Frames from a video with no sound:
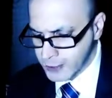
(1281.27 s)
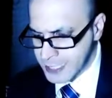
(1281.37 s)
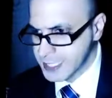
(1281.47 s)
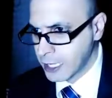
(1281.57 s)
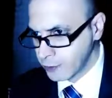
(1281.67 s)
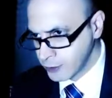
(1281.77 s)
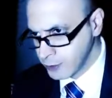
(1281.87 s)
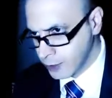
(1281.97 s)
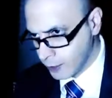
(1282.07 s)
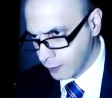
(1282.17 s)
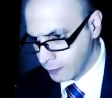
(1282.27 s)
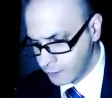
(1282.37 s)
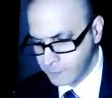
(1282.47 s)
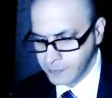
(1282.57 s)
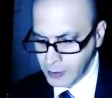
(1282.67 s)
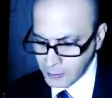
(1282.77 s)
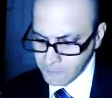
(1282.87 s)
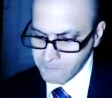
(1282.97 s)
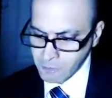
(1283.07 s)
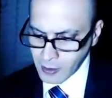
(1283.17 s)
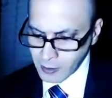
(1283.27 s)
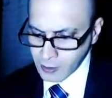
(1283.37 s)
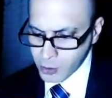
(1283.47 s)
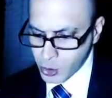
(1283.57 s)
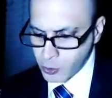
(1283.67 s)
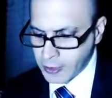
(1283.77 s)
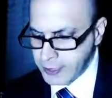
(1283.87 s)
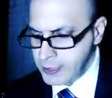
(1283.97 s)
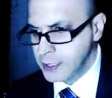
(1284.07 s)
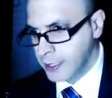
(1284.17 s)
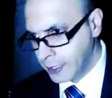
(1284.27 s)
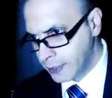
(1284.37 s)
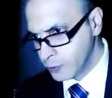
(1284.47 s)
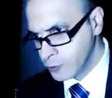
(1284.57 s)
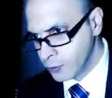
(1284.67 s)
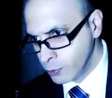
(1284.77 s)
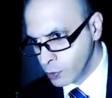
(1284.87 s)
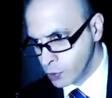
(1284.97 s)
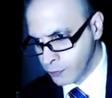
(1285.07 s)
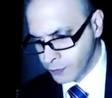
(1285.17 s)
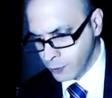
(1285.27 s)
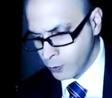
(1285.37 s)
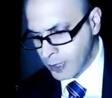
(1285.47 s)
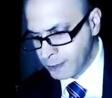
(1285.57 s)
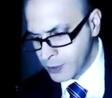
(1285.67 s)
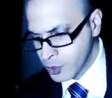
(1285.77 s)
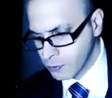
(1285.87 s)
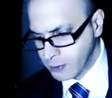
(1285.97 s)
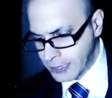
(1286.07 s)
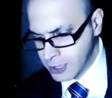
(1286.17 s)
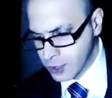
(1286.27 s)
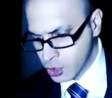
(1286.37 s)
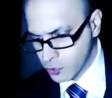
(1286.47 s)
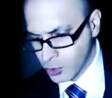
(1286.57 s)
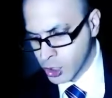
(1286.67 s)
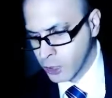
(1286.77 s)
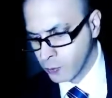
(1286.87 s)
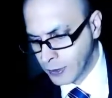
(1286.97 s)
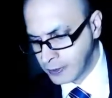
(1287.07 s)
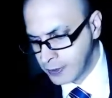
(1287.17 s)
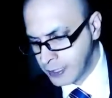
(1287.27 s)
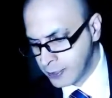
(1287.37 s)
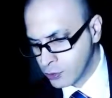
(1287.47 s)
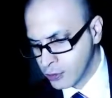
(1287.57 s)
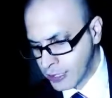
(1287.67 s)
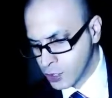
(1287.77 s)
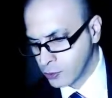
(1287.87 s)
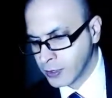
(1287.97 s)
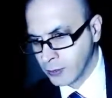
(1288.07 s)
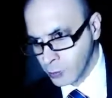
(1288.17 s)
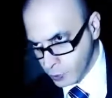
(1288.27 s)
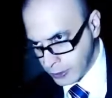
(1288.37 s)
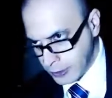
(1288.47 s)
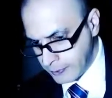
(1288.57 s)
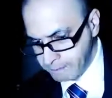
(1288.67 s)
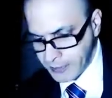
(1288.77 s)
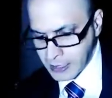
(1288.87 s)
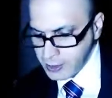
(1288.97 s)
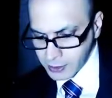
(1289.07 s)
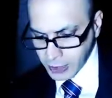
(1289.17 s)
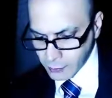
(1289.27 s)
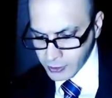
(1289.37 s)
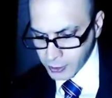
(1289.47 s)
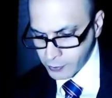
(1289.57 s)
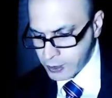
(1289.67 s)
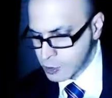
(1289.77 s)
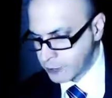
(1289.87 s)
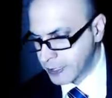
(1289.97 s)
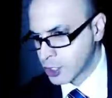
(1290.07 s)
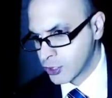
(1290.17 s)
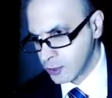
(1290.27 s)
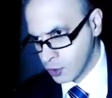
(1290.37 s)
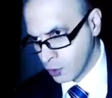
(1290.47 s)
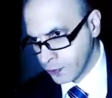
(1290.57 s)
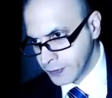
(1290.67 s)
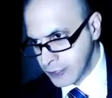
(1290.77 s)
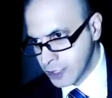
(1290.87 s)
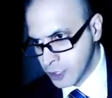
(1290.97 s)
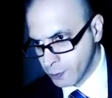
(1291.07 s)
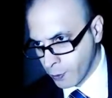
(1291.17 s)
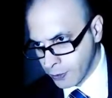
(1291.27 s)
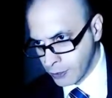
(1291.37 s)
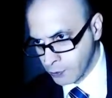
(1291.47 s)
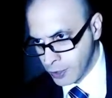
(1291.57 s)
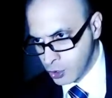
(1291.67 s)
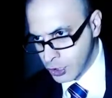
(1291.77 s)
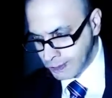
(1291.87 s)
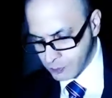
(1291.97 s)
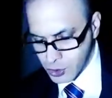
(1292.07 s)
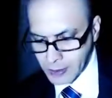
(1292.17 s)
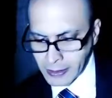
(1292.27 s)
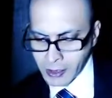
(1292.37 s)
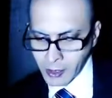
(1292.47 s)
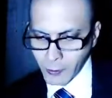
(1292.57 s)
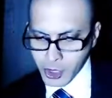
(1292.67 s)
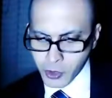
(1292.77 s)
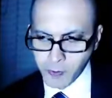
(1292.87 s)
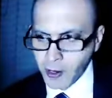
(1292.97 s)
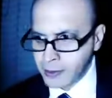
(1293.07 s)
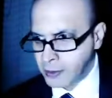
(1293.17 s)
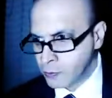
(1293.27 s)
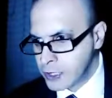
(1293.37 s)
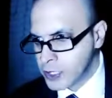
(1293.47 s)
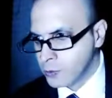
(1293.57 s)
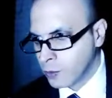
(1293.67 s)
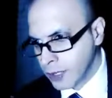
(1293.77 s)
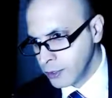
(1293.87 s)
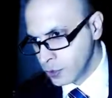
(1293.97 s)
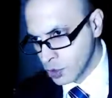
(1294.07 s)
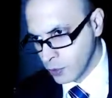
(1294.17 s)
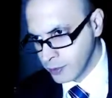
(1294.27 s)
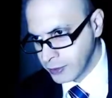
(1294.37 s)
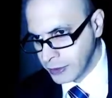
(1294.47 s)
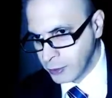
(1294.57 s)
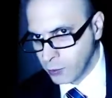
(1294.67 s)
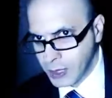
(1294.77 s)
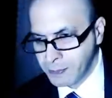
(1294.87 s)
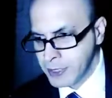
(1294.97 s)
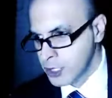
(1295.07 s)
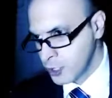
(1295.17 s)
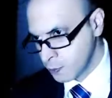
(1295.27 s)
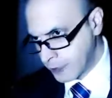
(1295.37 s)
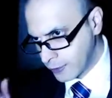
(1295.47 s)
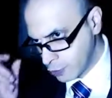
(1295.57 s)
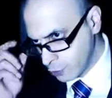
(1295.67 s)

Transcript: Sarandar to hide and remove weapons of mass destruction when the international community carried out inspections of these despotic regimes, which is part of the reason why you saw the weapons inspectors